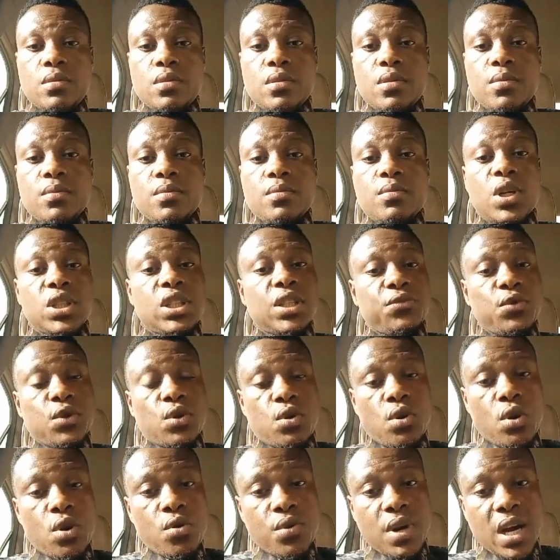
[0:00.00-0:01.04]
But if you
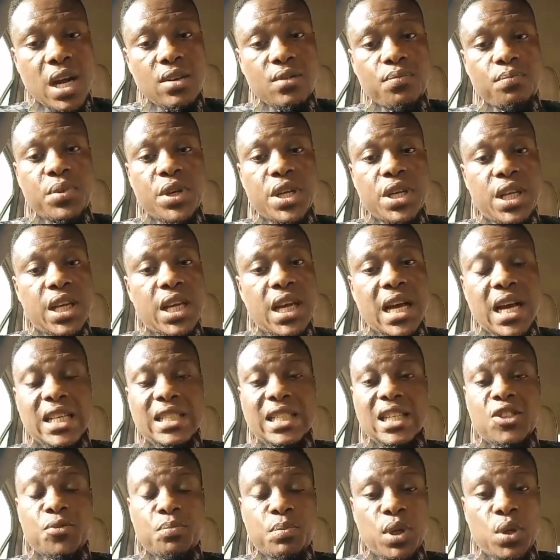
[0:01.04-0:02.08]
go around Benin, as I
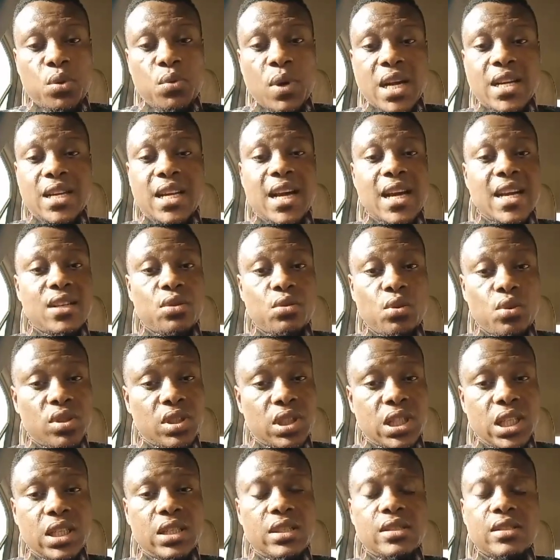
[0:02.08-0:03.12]
speak right now, Edo
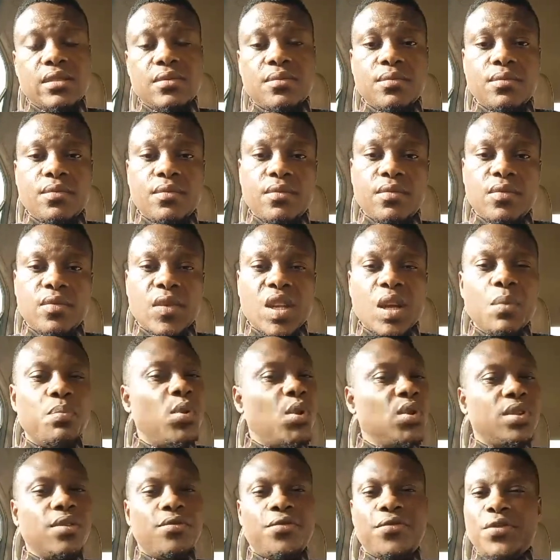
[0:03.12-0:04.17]
State,
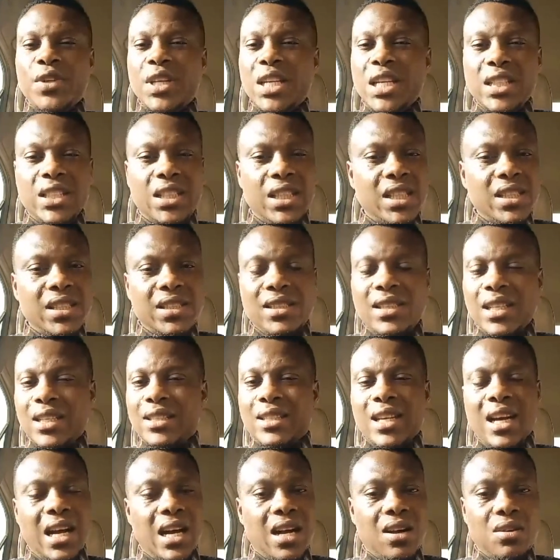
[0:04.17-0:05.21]
both the villages, the
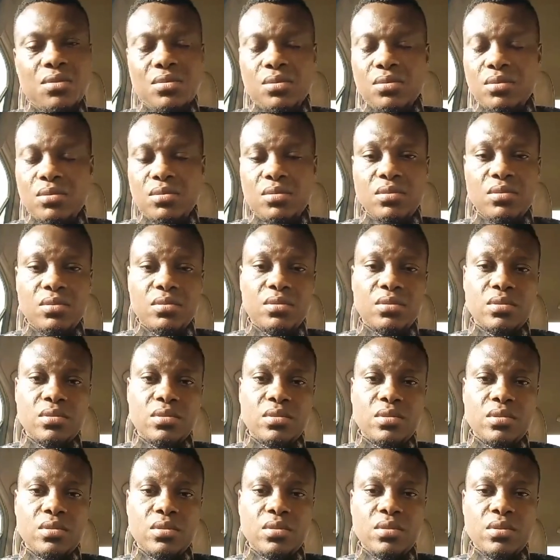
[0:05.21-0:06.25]
town,
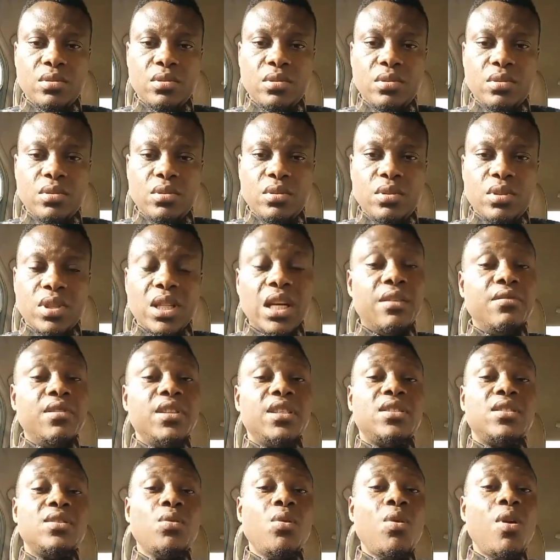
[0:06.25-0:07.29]
there
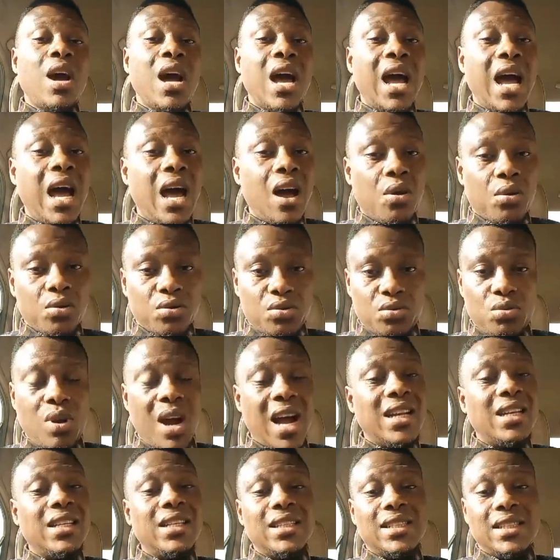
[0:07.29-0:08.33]
is no house. You
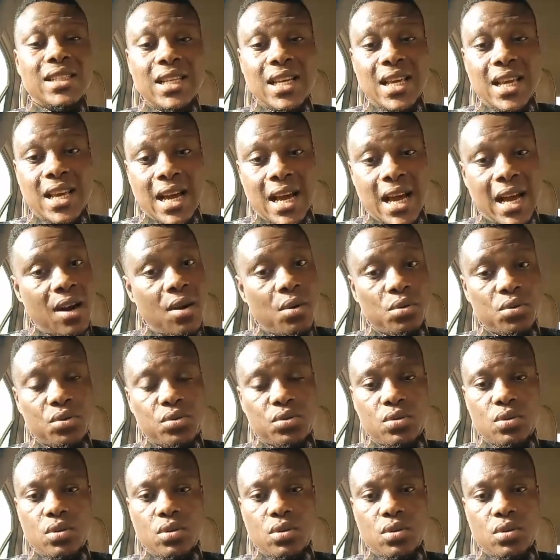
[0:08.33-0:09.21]
hardly see a house